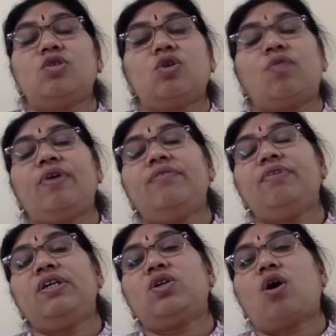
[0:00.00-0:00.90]
So when
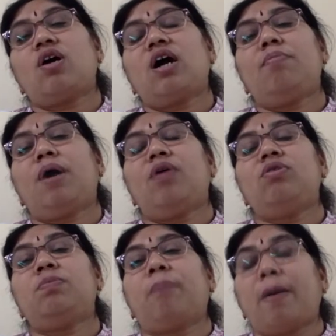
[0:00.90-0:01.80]
we talk
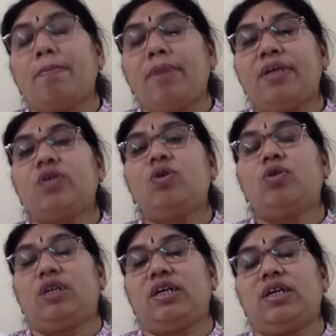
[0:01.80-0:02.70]
about public
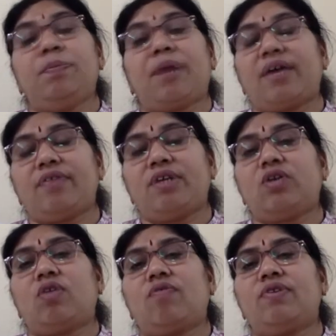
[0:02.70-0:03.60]
good in private
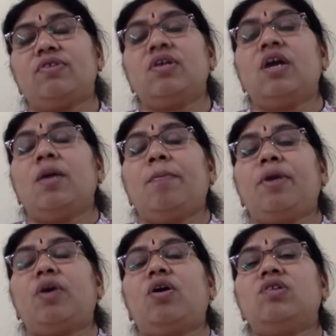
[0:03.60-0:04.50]
office,
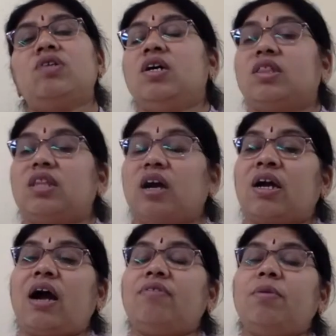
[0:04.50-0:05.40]
because the
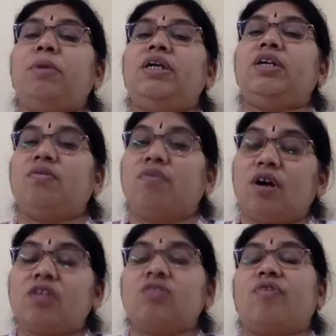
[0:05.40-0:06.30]
government
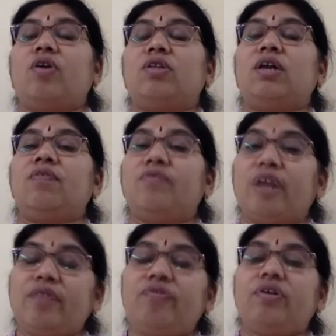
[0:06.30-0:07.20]
works for the
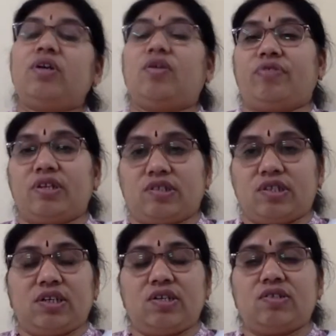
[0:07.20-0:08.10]
welfare of the
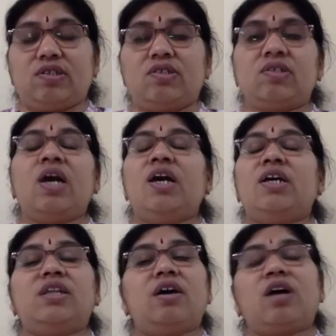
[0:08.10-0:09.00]
citizens,
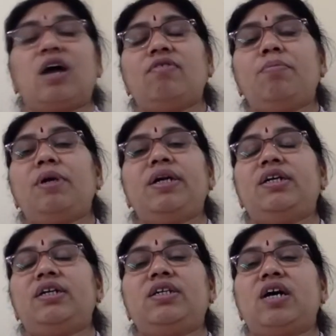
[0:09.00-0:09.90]
the
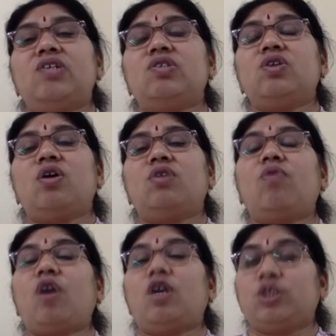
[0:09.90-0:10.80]
government does not
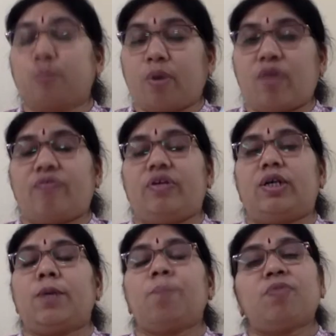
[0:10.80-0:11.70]
want
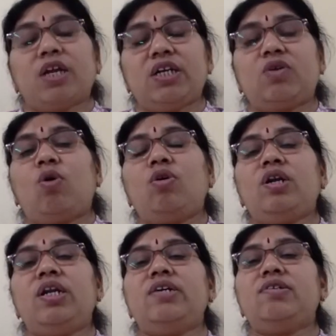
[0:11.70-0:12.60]
profit. It
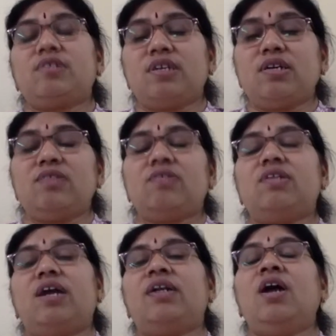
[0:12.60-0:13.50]
only sees
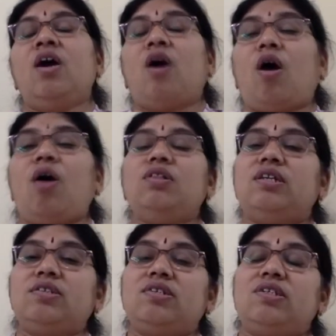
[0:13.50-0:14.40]
that all
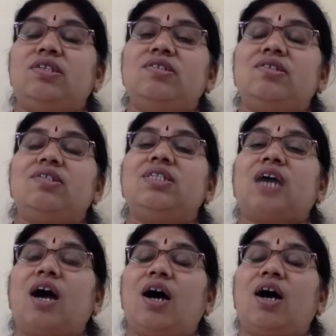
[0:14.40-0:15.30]
the citizens
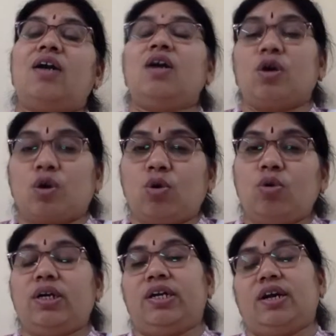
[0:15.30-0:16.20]
are
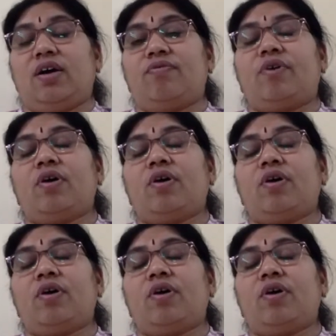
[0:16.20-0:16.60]
good enough.